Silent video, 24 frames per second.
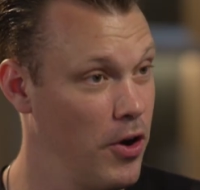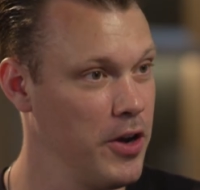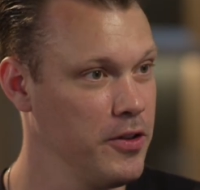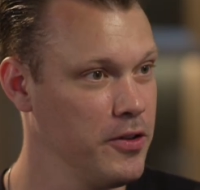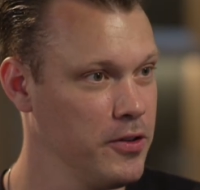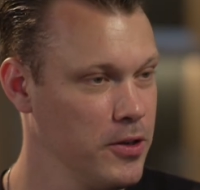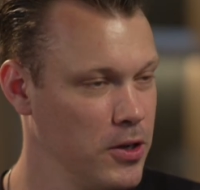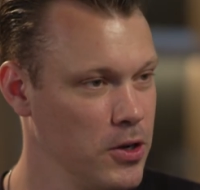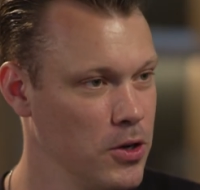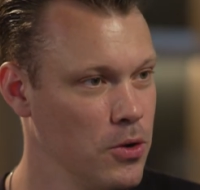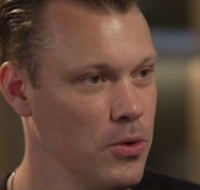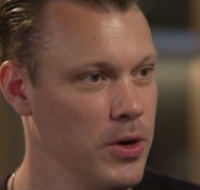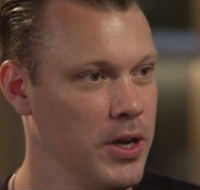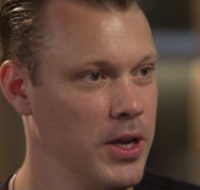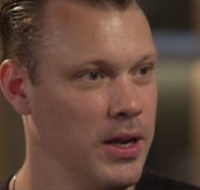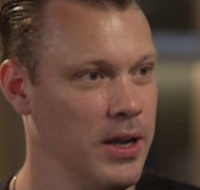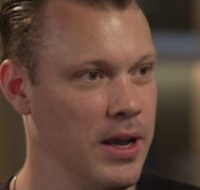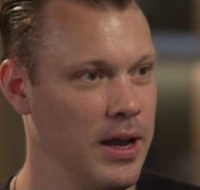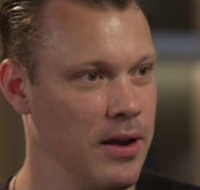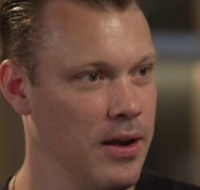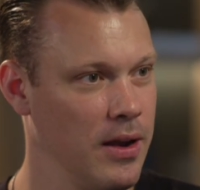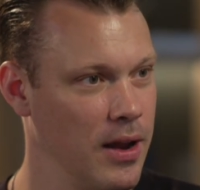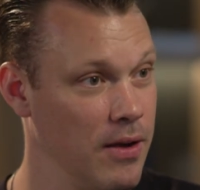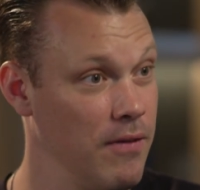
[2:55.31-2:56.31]
voice cloning
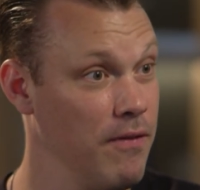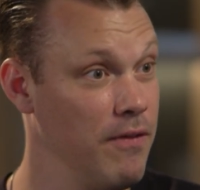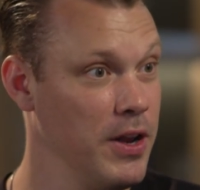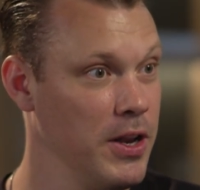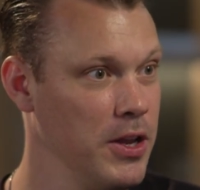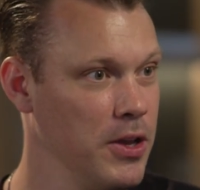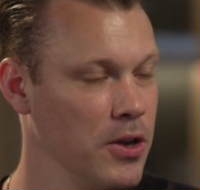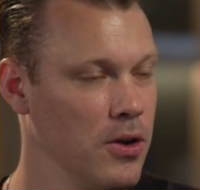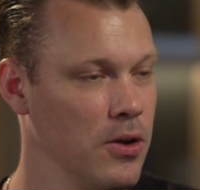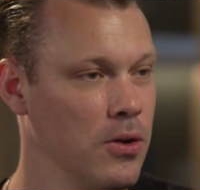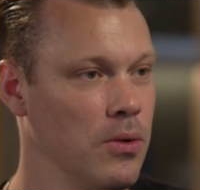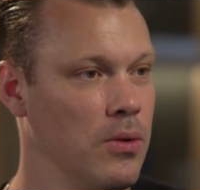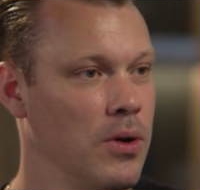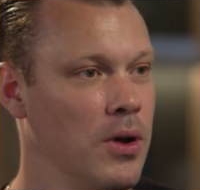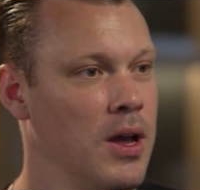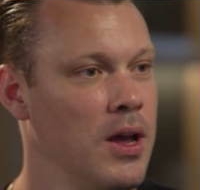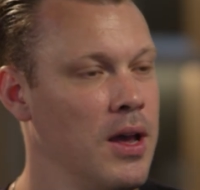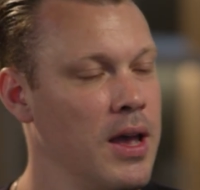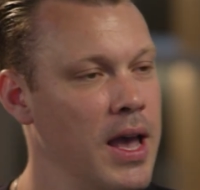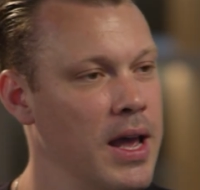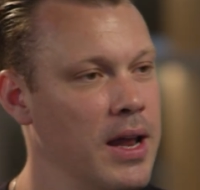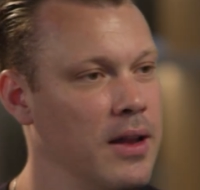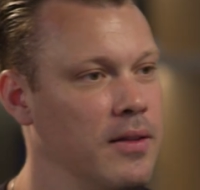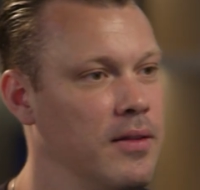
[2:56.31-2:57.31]
and and video
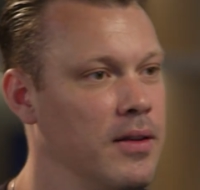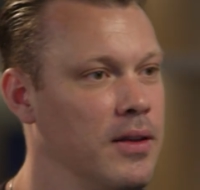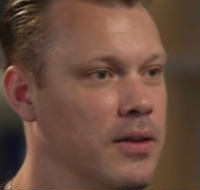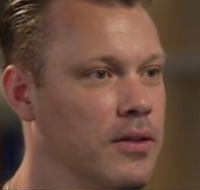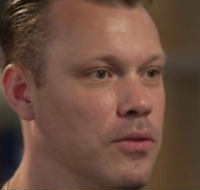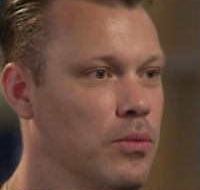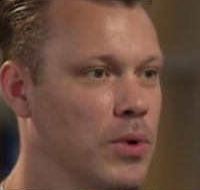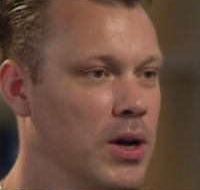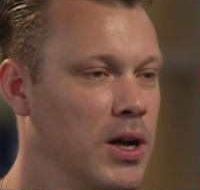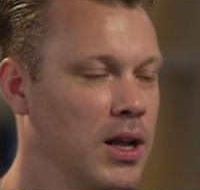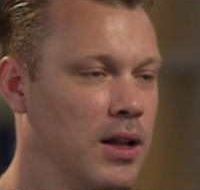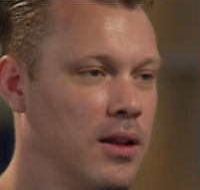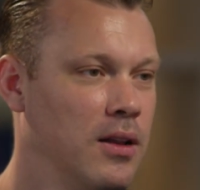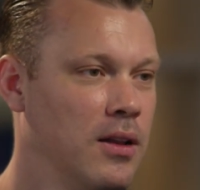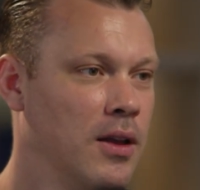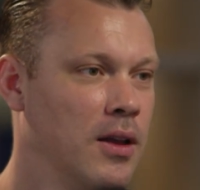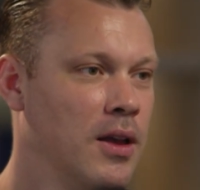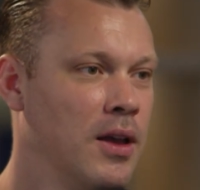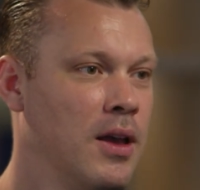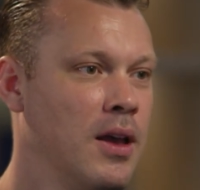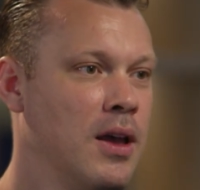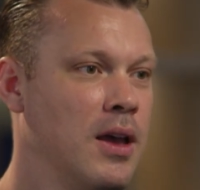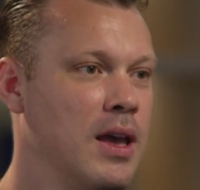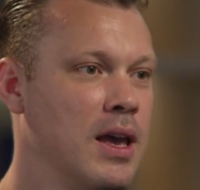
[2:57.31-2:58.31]
editing as well.
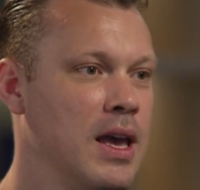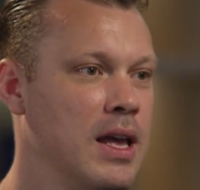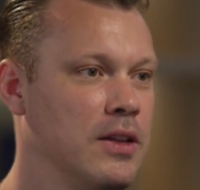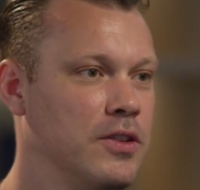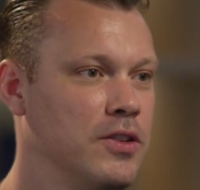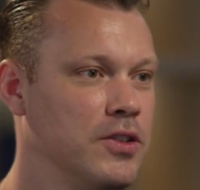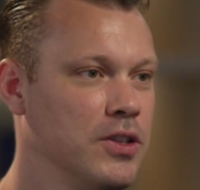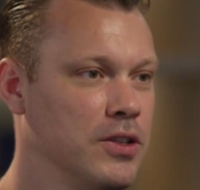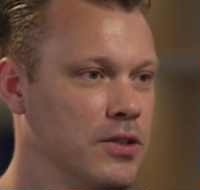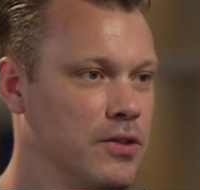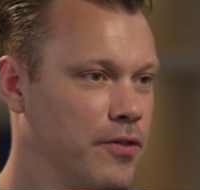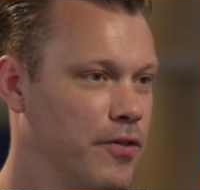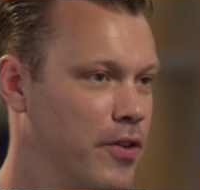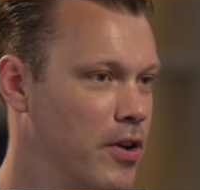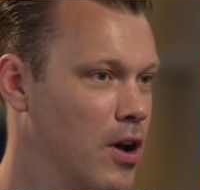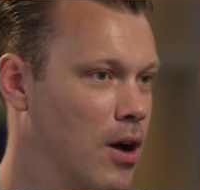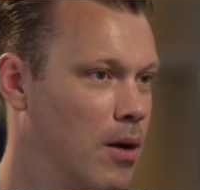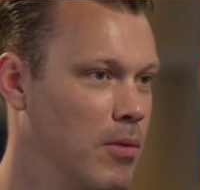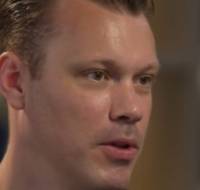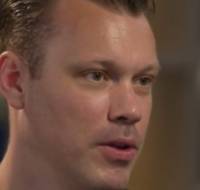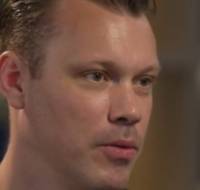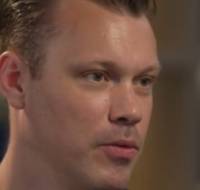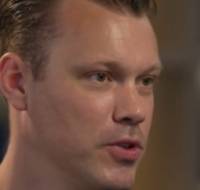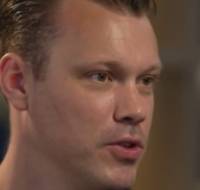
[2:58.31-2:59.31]
It's just
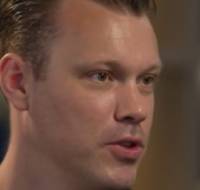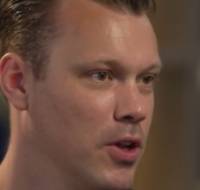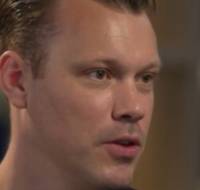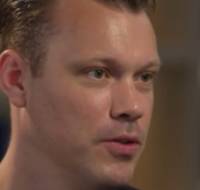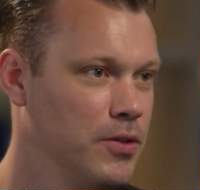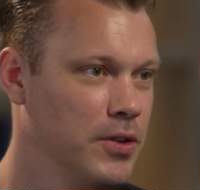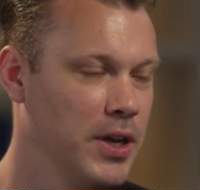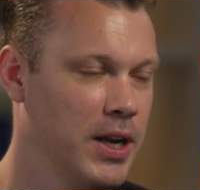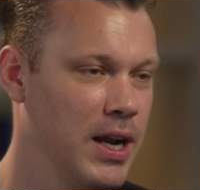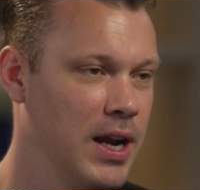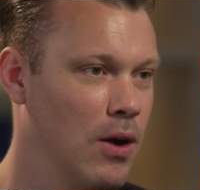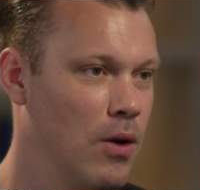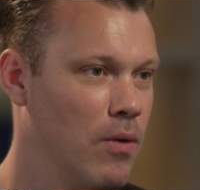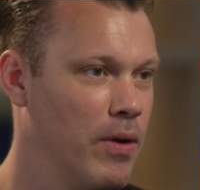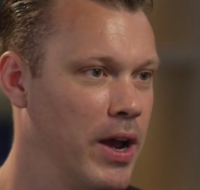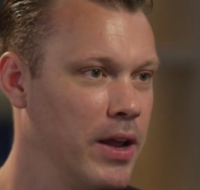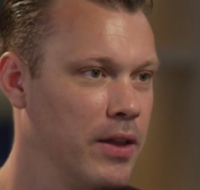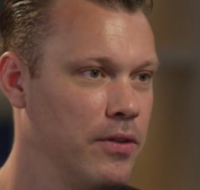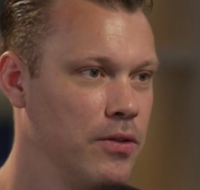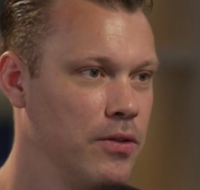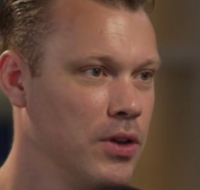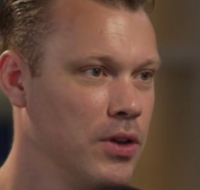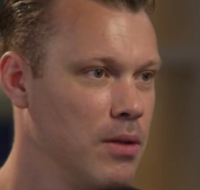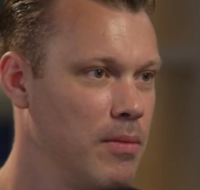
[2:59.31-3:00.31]
phenomenal the results you get out, right?
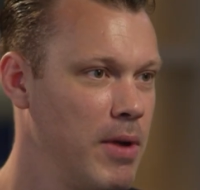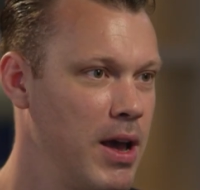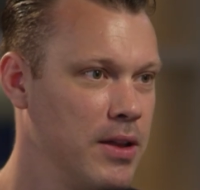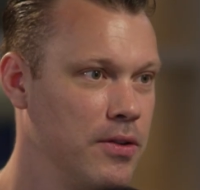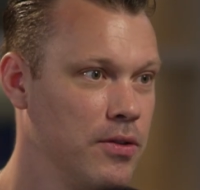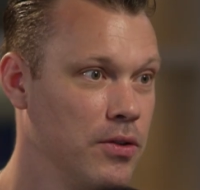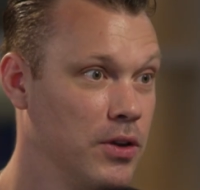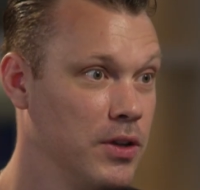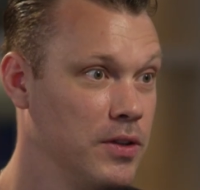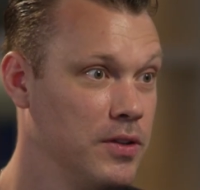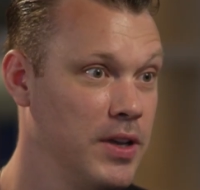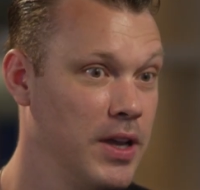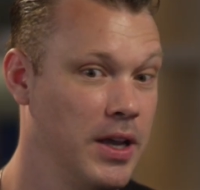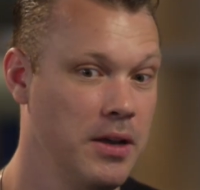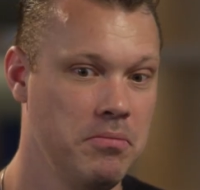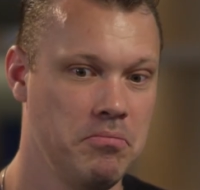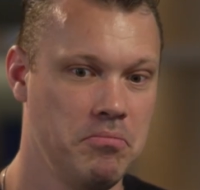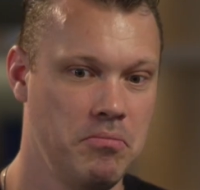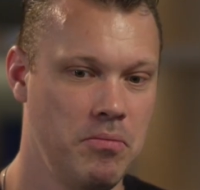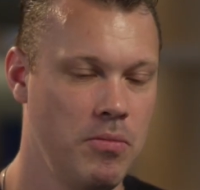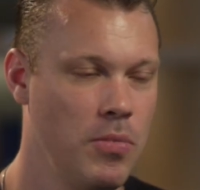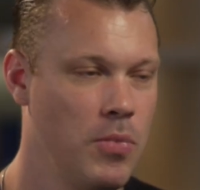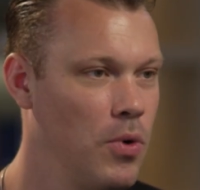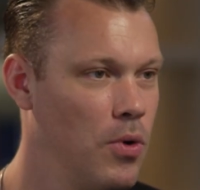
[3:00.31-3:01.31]
can imagine you can take
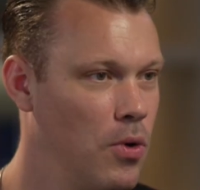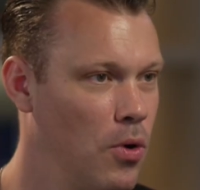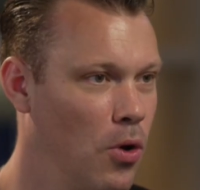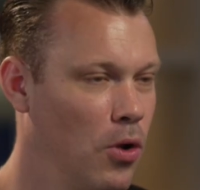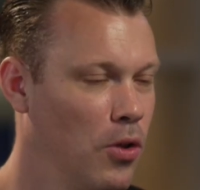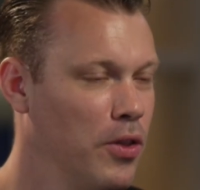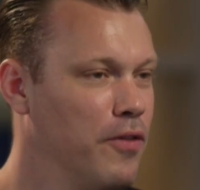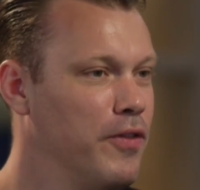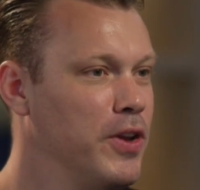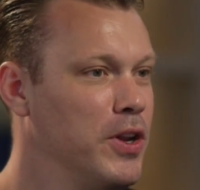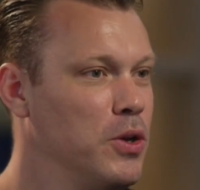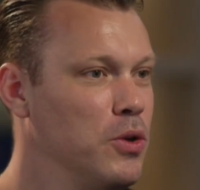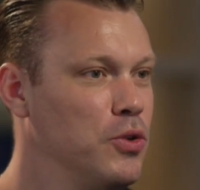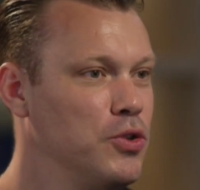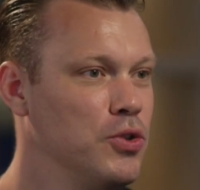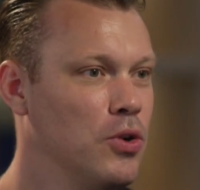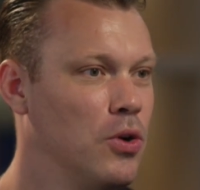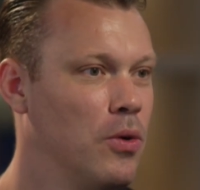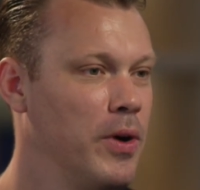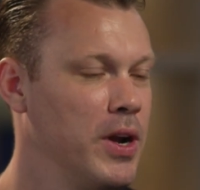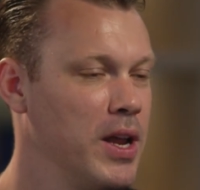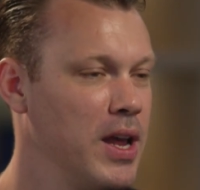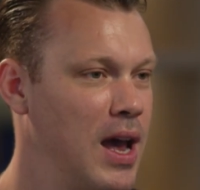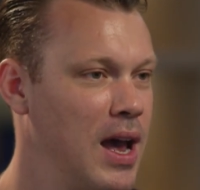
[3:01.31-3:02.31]
all the videos you
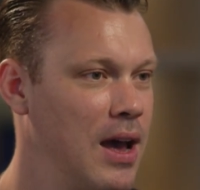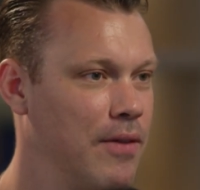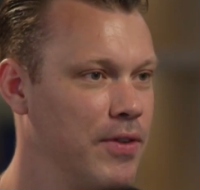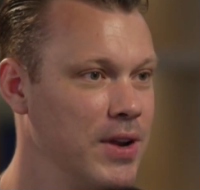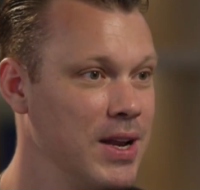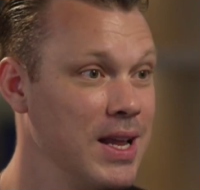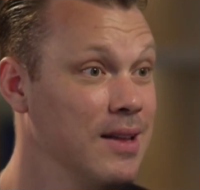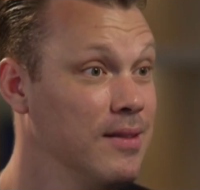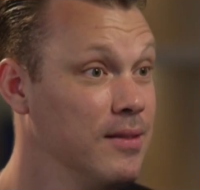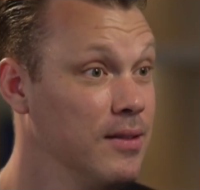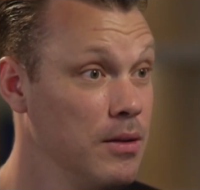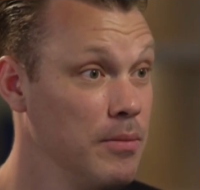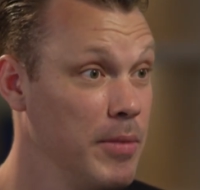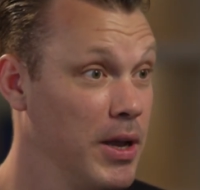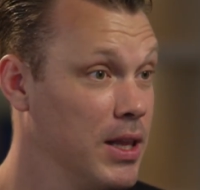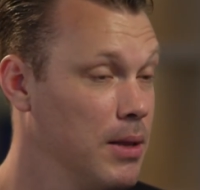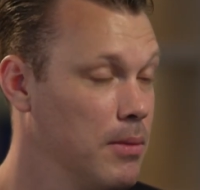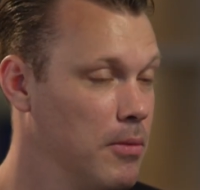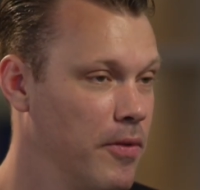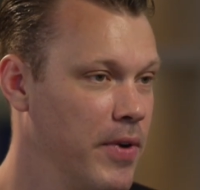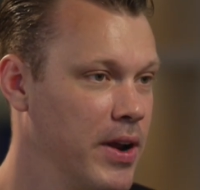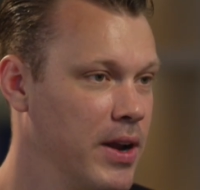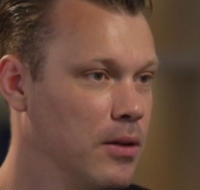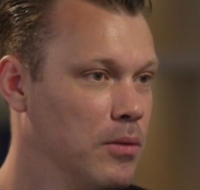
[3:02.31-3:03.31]
already have and instantly make
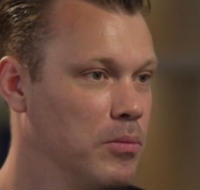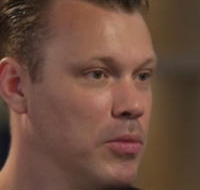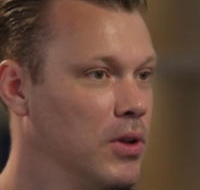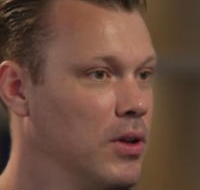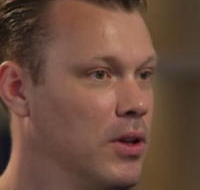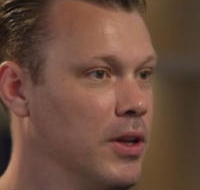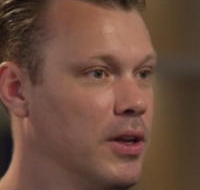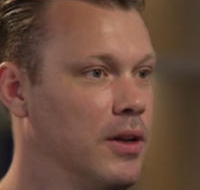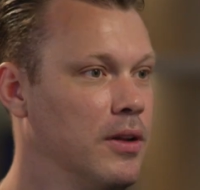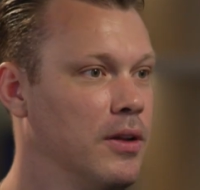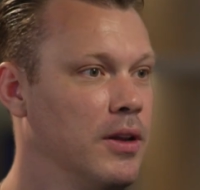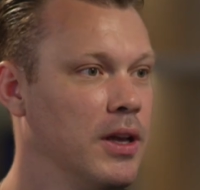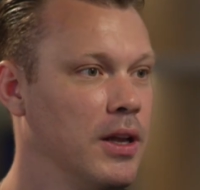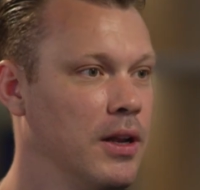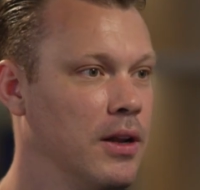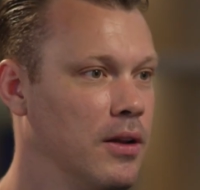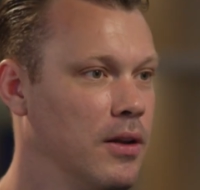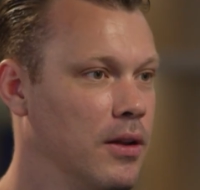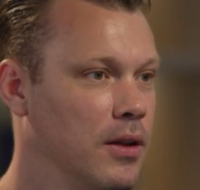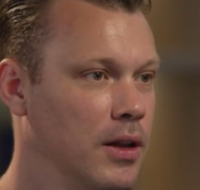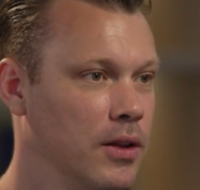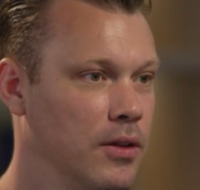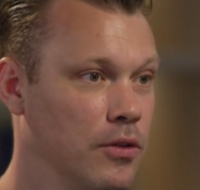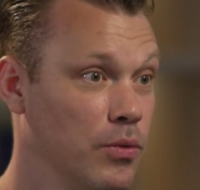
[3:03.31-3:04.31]
them available in, in,
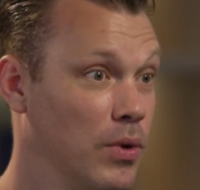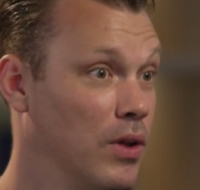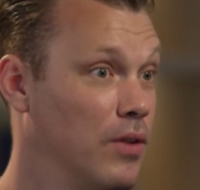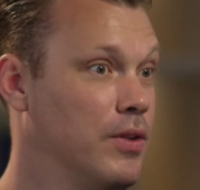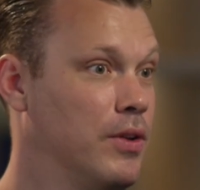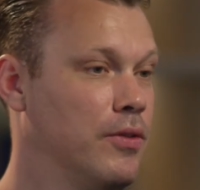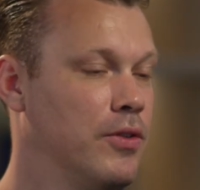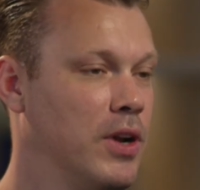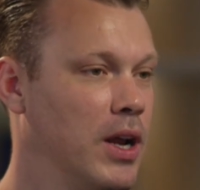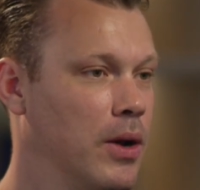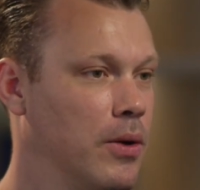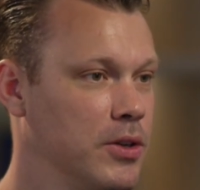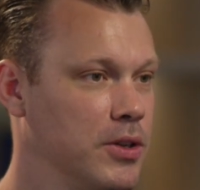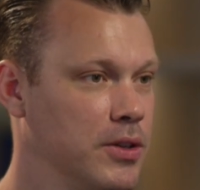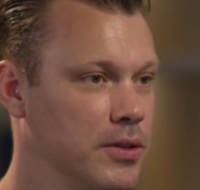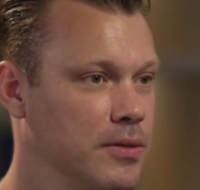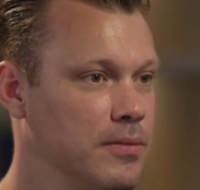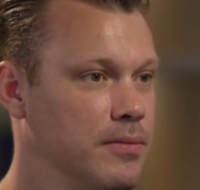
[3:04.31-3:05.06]
in 12 different languages. In